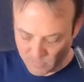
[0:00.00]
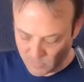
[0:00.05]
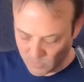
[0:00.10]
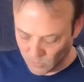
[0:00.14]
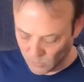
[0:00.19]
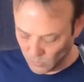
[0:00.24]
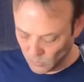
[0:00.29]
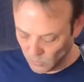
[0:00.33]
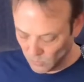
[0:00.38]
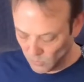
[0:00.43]

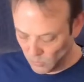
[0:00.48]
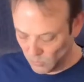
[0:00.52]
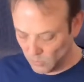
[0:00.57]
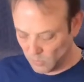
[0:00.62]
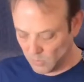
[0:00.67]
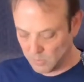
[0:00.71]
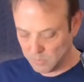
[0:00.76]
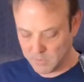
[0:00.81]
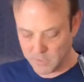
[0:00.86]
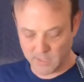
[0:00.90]

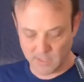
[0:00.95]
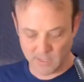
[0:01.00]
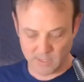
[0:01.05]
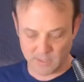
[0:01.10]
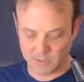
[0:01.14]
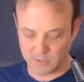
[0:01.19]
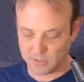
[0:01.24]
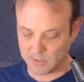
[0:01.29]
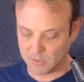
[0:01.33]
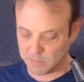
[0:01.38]
Ooh, I'm getting
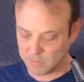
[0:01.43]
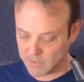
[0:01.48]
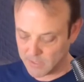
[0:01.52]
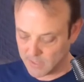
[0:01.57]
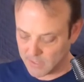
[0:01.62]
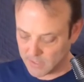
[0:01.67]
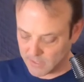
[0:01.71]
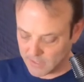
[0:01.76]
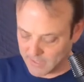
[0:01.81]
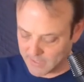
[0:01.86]
out. Of, I'm getting
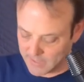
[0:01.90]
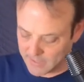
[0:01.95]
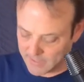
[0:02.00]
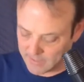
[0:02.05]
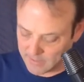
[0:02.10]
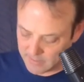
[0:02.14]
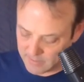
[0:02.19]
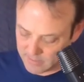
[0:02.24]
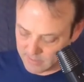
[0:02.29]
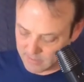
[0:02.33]
out of
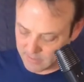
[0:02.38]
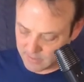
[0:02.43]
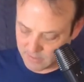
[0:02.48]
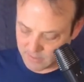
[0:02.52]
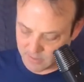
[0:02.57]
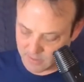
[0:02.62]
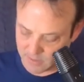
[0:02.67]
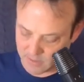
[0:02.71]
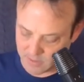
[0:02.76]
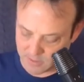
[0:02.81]
line.
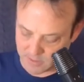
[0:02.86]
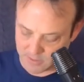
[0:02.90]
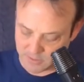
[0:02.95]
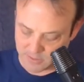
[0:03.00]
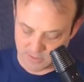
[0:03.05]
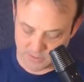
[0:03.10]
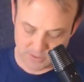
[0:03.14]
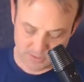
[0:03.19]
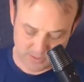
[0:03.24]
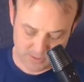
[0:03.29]
Not
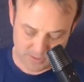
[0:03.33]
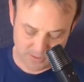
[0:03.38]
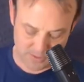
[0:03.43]
good.